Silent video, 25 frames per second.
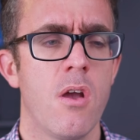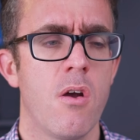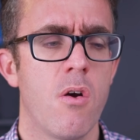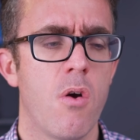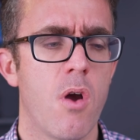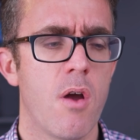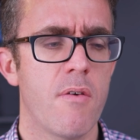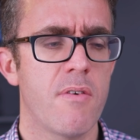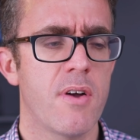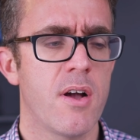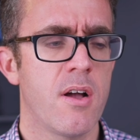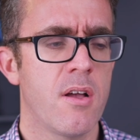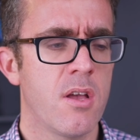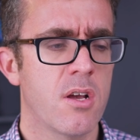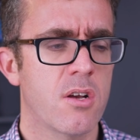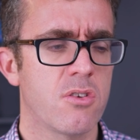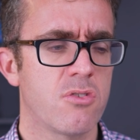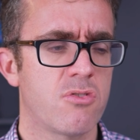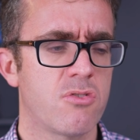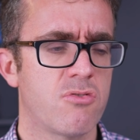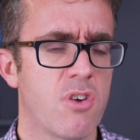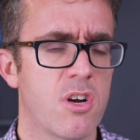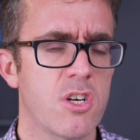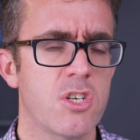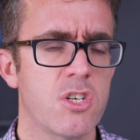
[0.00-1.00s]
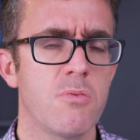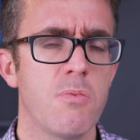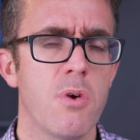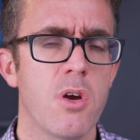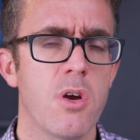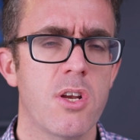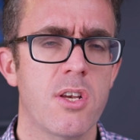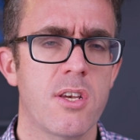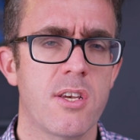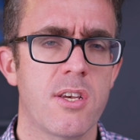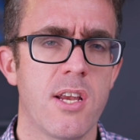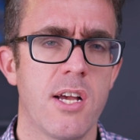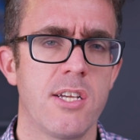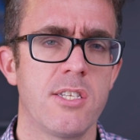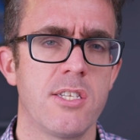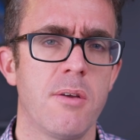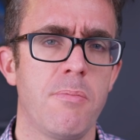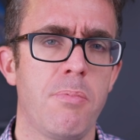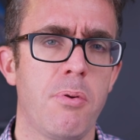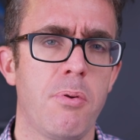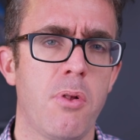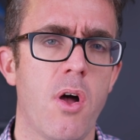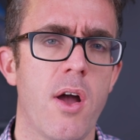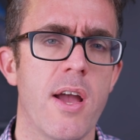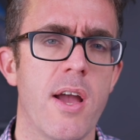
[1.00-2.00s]
However, construction work does
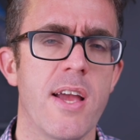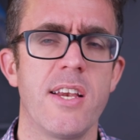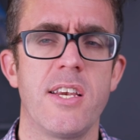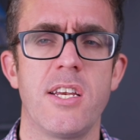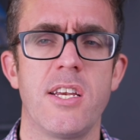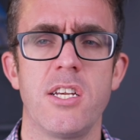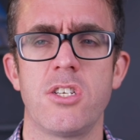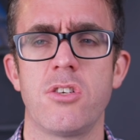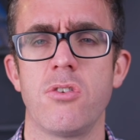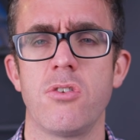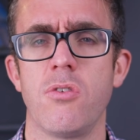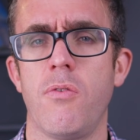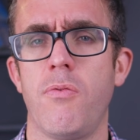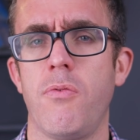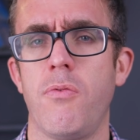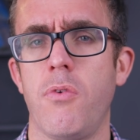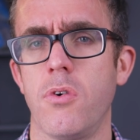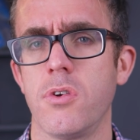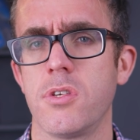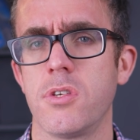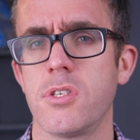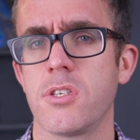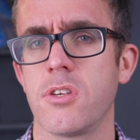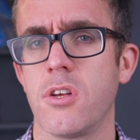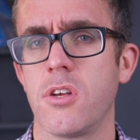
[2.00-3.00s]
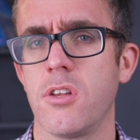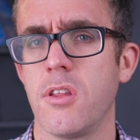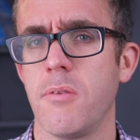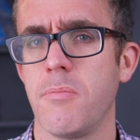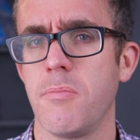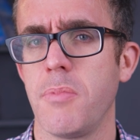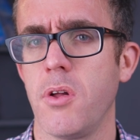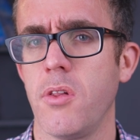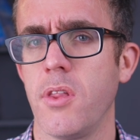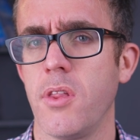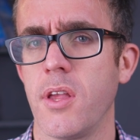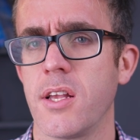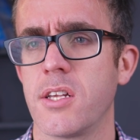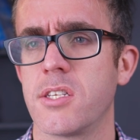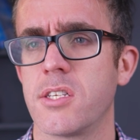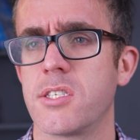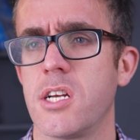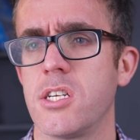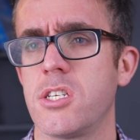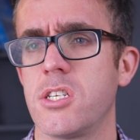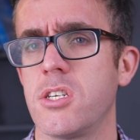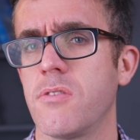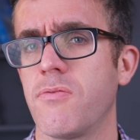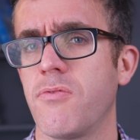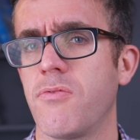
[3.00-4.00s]
apply additional forces on the building,
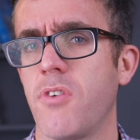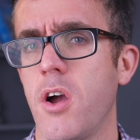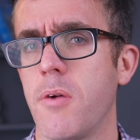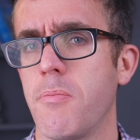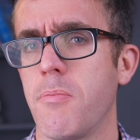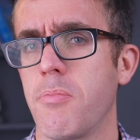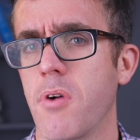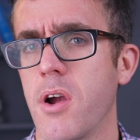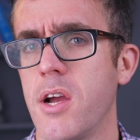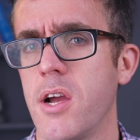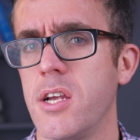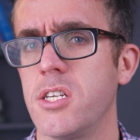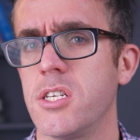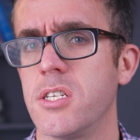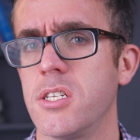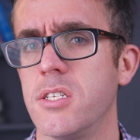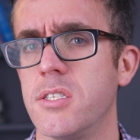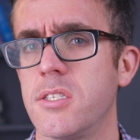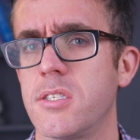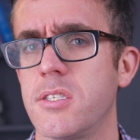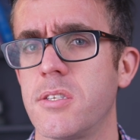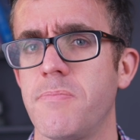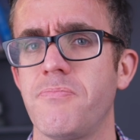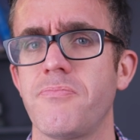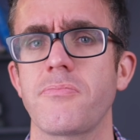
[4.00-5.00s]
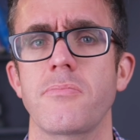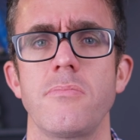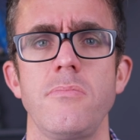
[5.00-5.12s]
such as vibrations.